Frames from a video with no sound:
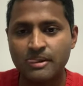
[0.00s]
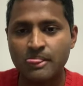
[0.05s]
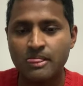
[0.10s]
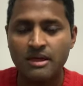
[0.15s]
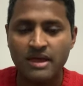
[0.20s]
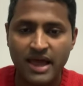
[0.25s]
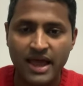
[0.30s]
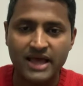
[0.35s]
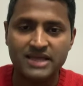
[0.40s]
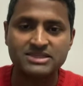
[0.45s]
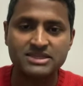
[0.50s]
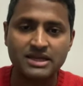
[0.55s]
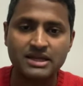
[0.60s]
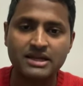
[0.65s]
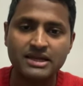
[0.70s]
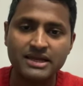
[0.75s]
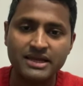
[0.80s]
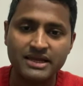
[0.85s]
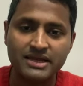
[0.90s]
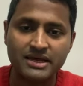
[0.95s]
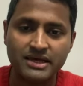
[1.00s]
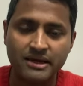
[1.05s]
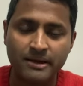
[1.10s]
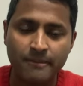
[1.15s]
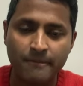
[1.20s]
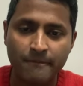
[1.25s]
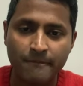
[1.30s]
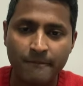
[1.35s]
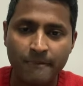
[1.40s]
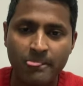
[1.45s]
As a leader,
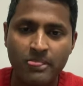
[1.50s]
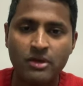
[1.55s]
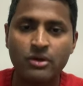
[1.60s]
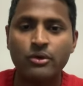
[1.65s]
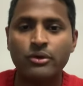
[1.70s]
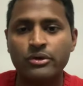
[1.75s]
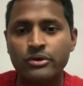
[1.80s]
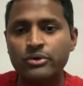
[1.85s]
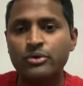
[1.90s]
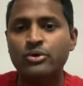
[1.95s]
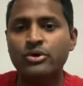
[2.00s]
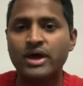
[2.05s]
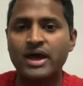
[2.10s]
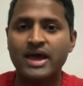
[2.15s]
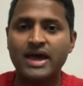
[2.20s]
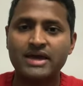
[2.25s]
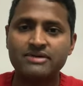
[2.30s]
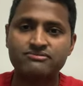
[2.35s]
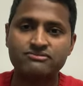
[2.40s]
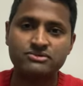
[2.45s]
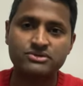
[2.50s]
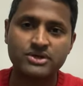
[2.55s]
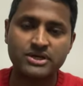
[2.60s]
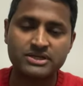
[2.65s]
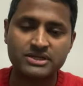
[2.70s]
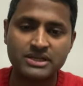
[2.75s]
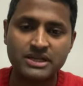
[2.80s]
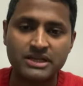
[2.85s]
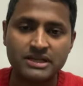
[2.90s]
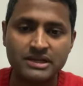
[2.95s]
you have to
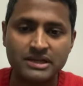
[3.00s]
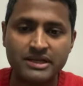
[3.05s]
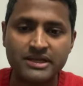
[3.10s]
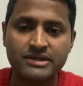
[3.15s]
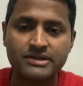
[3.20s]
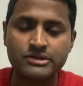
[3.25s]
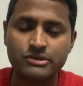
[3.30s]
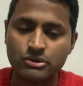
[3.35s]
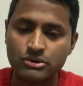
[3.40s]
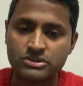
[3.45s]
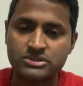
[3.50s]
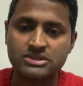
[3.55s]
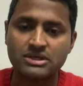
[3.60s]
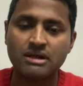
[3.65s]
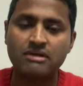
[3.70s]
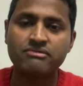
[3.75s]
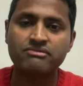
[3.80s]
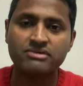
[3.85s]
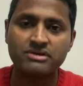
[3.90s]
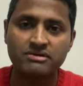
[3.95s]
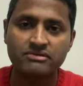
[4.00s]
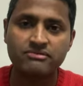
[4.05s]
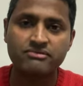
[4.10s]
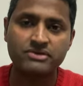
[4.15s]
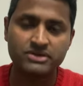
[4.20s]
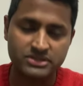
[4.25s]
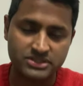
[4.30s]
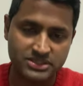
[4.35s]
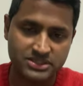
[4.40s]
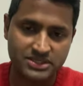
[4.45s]
actually lead yourself
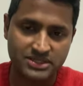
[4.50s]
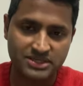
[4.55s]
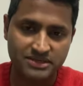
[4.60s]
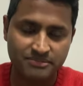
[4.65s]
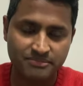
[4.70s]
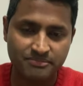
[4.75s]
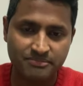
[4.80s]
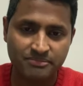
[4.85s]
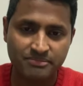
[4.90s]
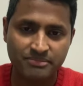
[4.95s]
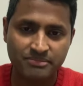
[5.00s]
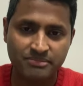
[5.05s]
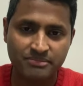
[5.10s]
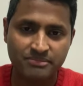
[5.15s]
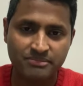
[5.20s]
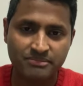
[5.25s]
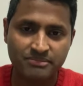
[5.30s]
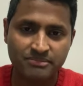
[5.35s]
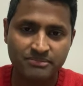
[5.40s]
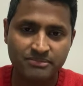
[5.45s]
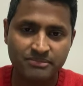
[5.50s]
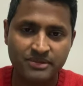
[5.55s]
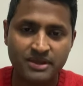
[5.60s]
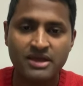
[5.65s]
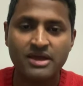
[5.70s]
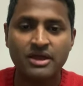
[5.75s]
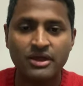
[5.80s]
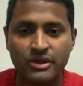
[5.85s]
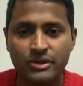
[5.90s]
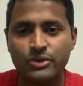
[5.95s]
first.
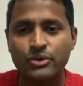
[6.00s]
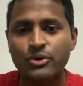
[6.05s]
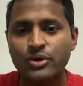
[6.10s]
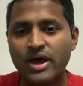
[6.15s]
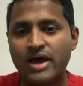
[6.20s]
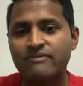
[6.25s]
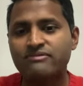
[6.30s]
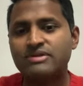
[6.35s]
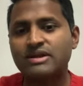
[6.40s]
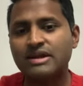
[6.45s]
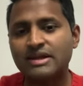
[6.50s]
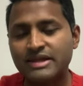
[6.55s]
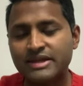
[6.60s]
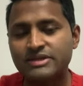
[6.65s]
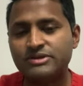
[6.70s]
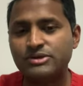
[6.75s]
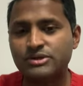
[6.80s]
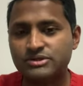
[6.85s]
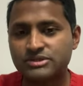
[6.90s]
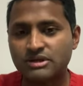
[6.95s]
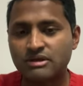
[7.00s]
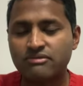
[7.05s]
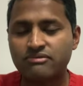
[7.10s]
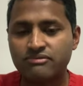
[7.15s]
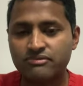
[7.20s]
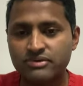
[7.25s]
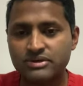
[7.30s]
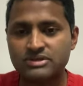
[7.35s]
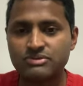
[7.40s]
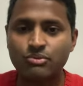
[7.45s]
You have to lead yourself
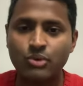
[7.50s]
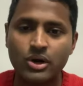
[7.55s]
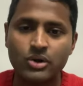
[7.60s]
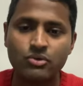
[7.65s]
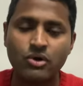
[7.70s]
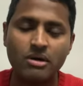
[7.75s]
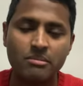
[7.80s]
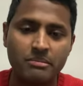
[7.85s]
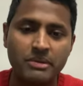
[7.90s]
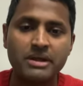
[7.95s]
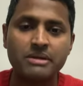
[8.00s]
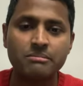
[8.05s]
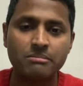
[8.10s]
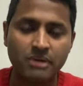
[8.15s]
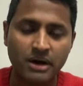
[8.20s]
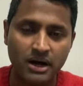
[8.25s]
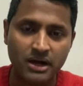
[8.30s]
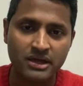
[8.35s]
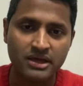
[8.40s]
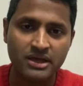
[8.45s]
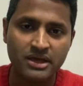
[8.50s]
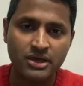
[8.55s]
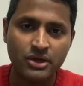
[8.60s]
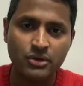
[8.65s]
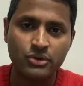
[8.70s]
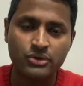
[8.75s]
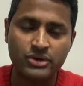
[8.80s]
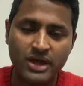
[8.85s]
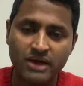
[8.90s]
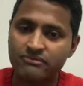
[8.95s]
first. What do I mean by you
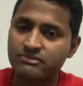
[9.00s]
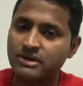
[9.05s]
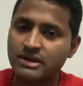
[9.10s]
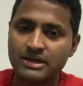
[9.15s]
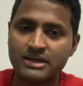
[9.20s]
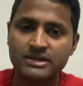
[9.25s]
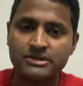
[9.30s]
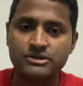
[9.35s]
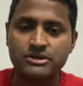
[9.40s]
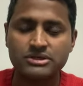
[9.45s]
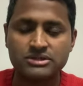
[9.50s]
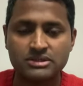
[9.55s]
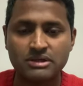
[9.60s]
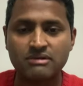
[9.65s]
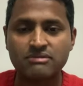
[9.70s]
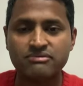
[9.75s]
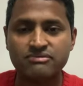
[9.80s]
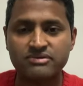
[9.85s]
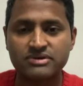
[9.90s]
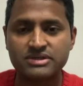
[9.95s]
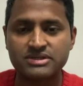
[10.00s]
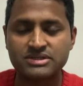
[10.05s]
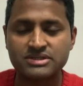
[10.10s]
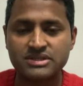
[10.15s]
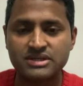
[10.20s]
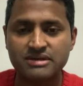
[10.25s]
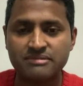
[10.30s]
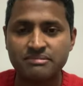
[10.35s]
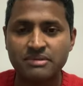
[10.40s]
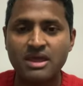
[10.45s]
have to lead yourself first?
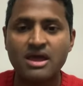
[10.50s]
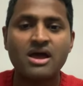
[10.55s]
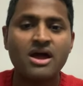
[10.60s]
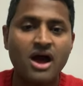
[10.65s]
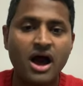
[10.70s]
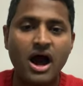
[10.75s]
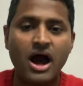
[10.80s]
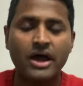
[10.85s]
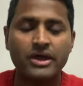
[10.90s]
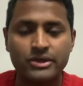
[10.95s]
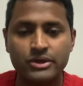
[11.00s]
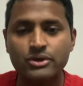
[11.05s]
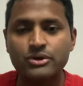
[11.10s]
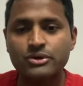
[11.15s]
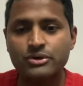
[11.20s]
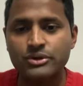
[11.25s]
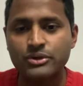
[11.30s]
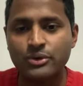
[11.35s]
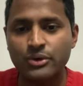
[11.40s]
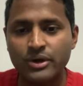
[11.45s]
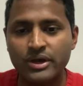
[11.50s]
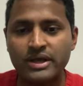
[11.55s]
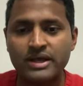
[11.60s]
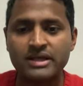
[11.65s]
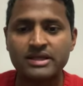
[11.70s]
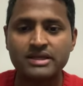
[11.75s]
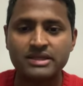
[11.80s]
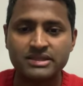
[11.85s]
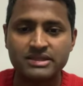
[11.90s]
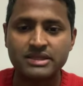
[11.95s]
Are you
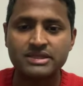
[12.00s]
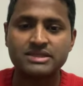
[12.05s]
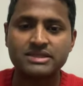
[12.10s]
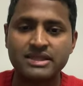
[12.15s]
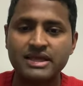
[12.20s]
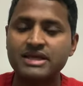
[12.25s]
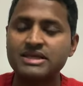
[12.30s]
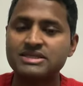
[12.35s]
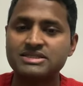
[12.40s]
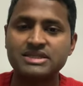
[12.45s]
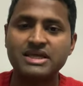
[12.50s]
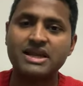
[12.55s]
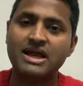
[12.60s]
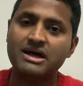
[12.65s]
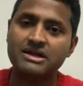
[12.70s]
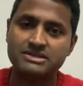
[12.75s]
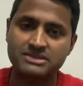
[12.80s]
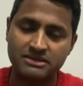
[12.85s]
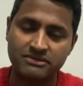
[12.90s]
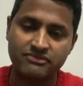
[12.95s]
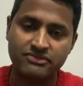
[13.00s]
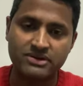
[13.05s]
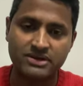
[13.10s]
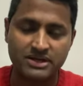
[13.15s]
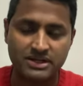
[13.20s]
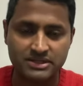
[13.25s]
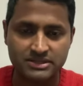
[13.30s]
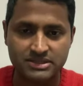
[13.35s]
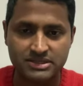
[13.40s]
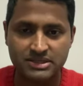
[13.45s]
doing the things that are
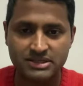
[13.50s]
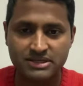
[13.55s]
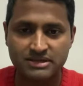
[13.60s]
difficult?